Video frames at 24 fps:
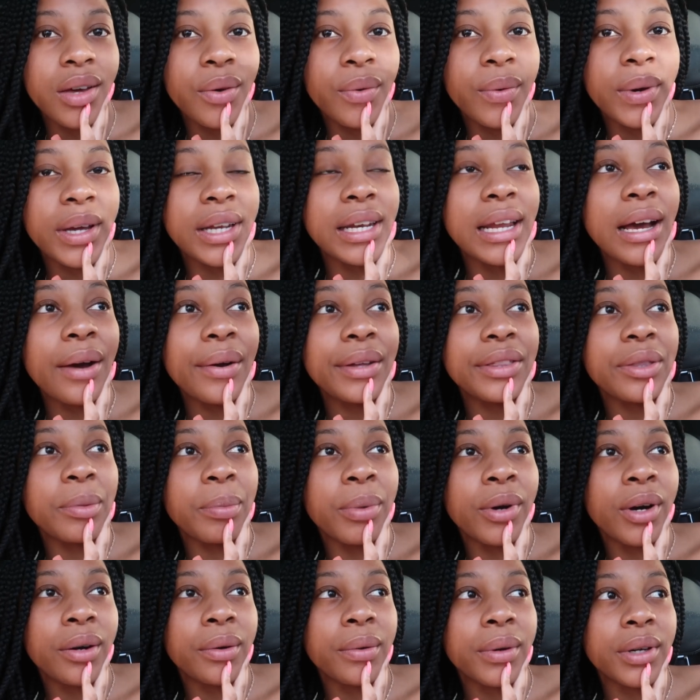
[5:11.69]
We are now at the
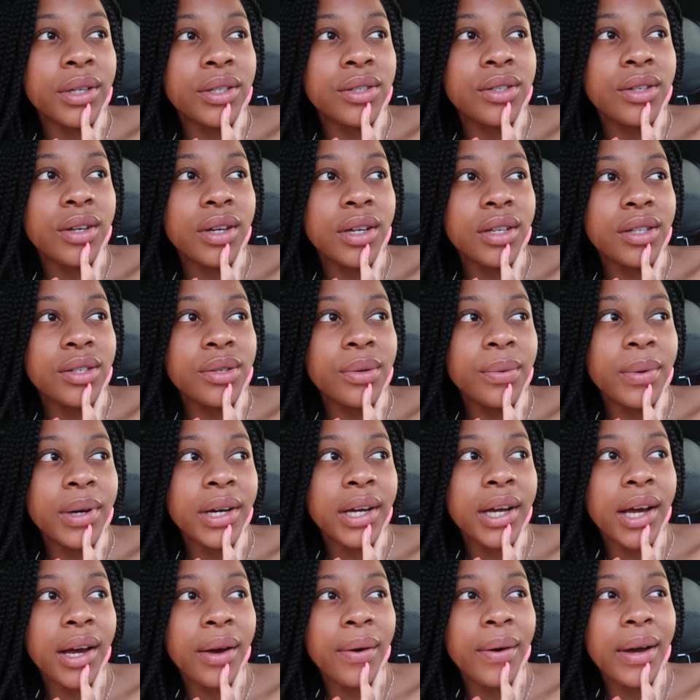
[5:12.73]
park where he's going to
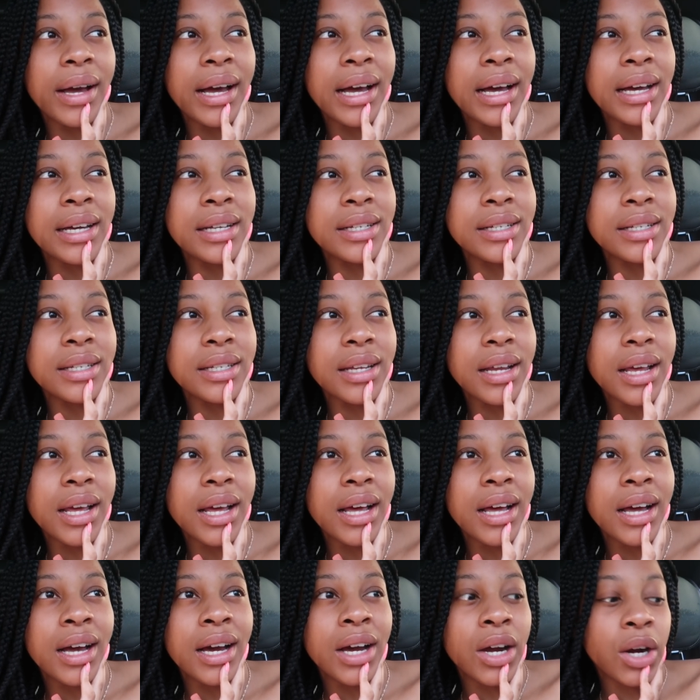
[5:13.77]
work out at.
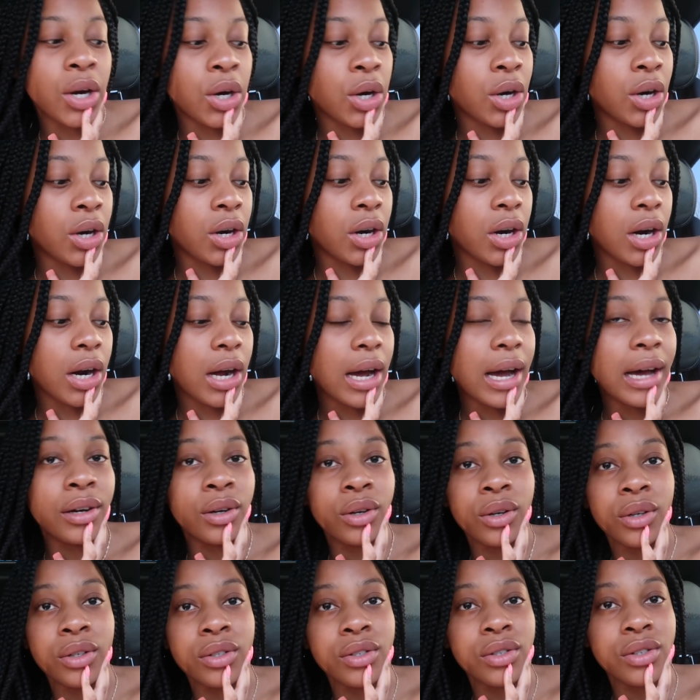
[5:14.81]
I
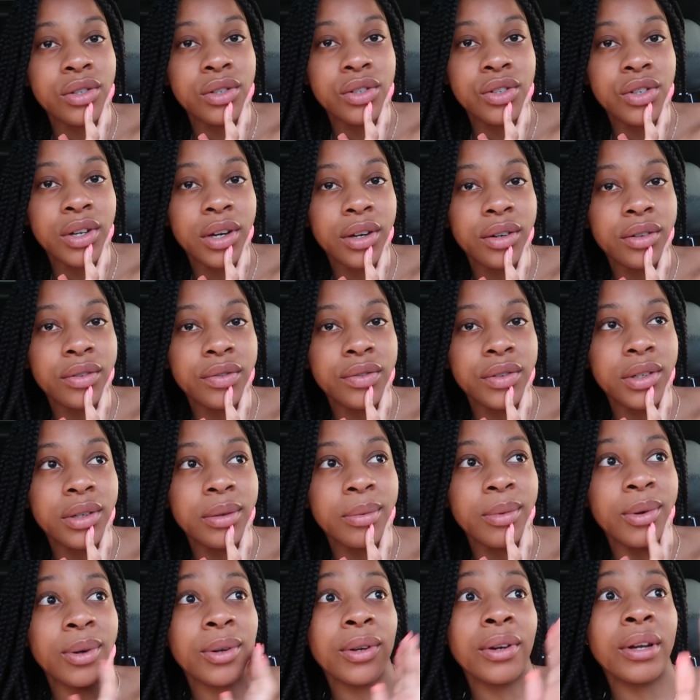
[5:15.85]
lost track of
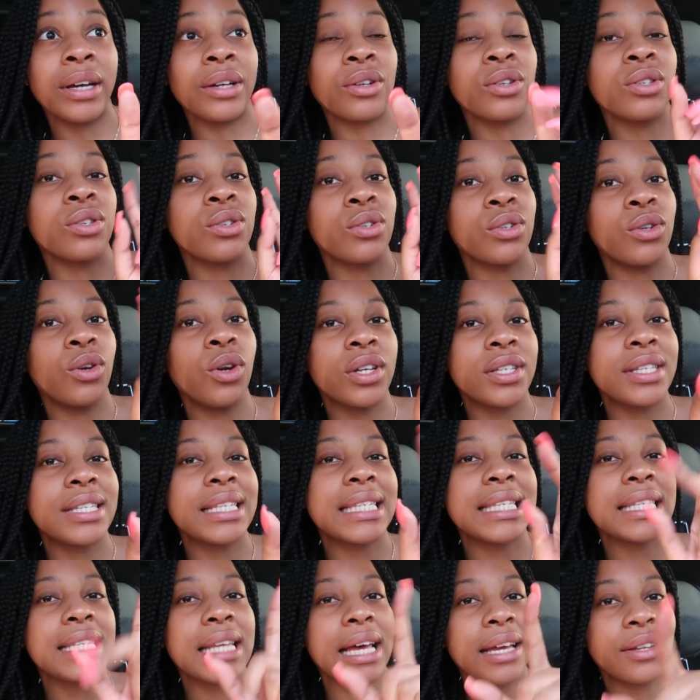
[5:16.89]
them, or
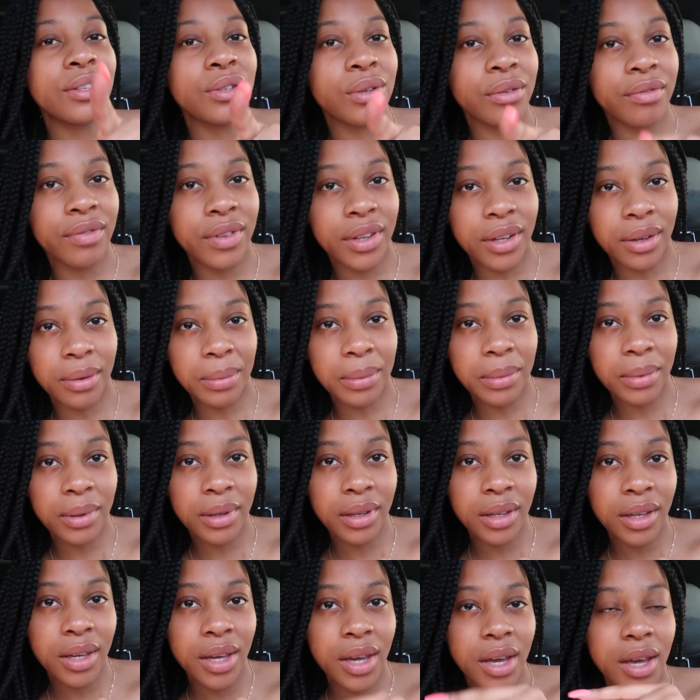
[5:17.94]
lost sight of them
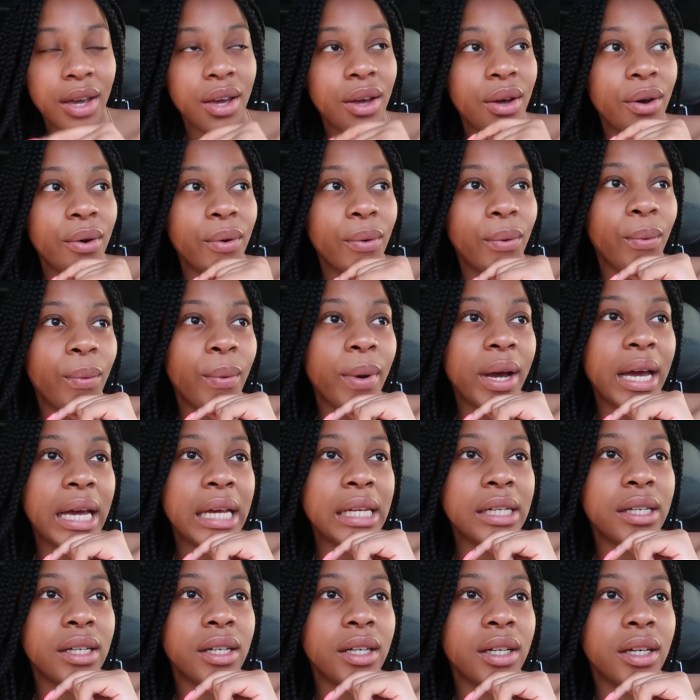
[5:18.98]

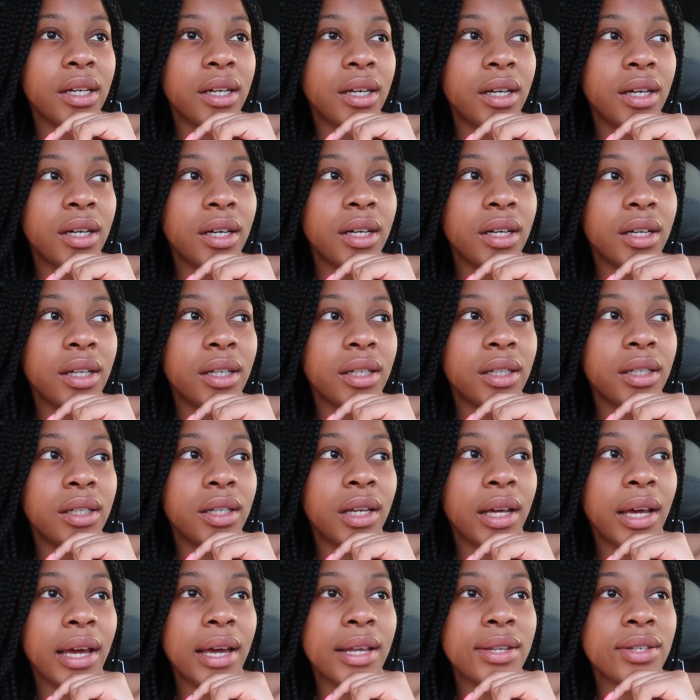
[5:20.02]
when
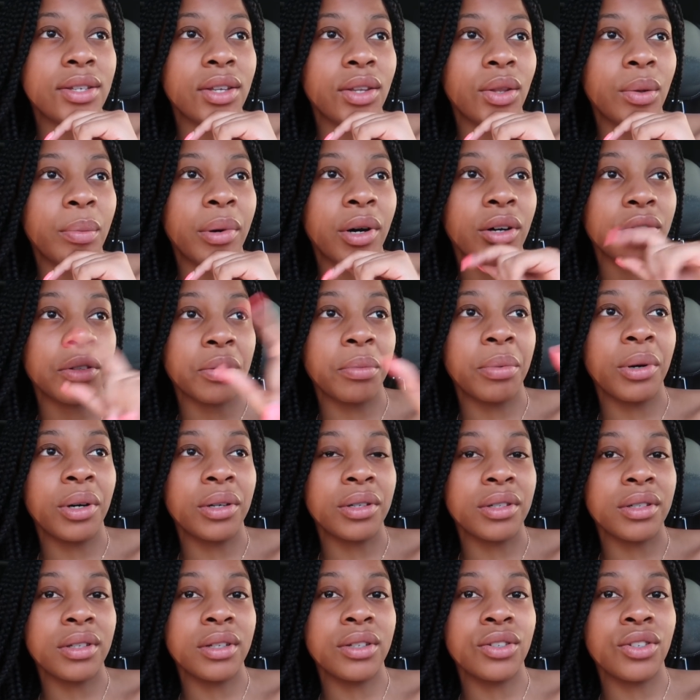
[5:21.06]
they entered the park. The
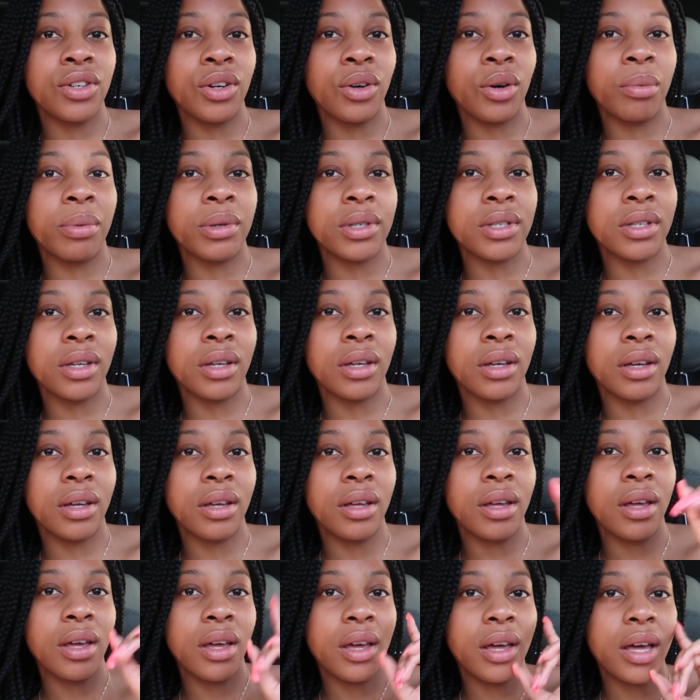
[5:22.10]
park is literally opposite,
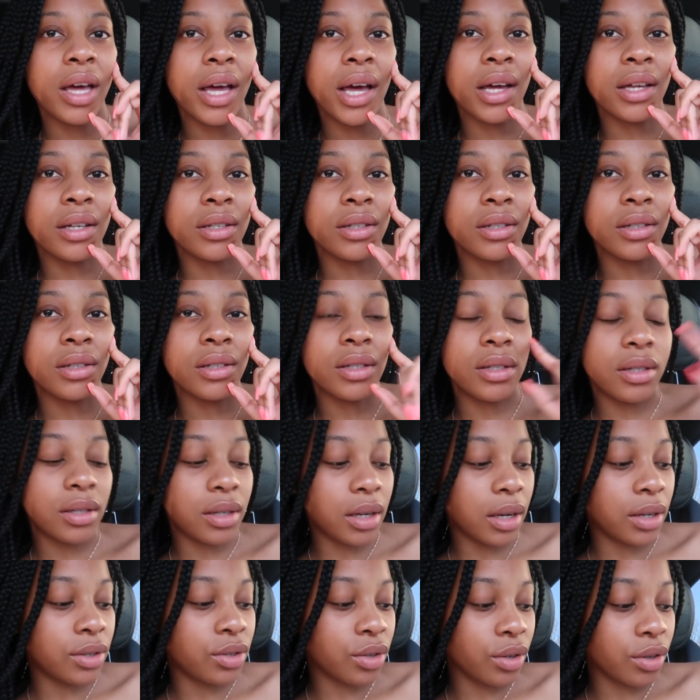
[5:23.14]

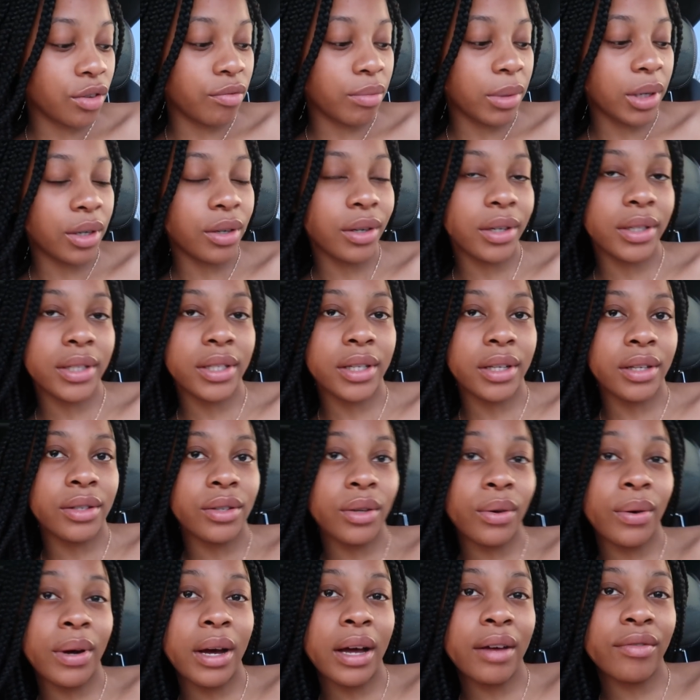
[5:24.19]
and I took off my glasses.
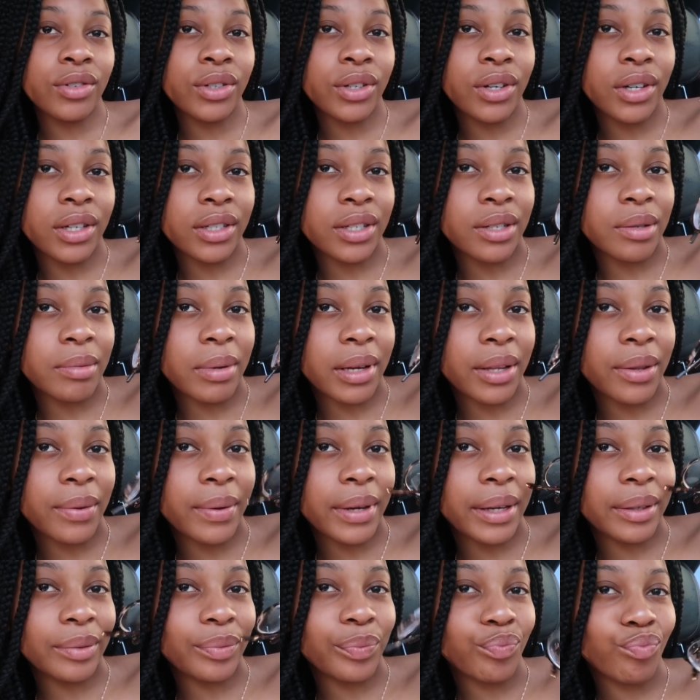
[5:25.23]
Oh, I have new glasses, by the
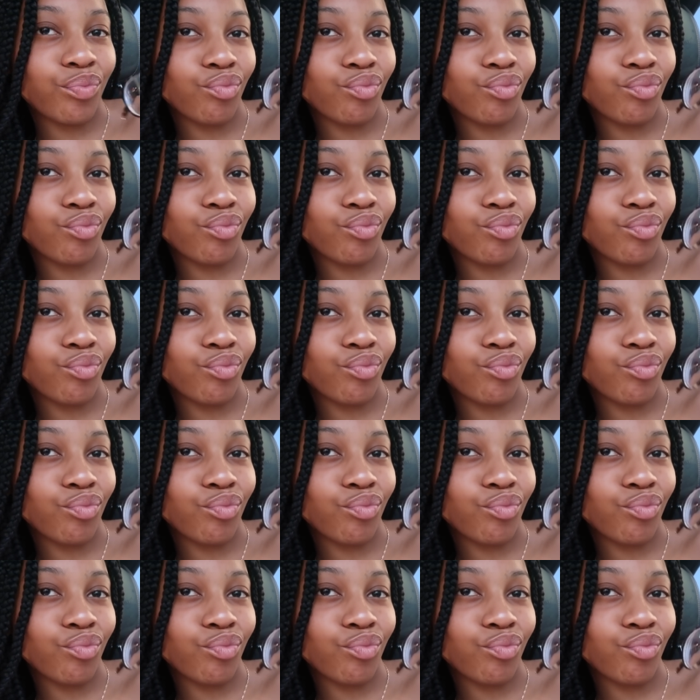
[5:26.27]
way.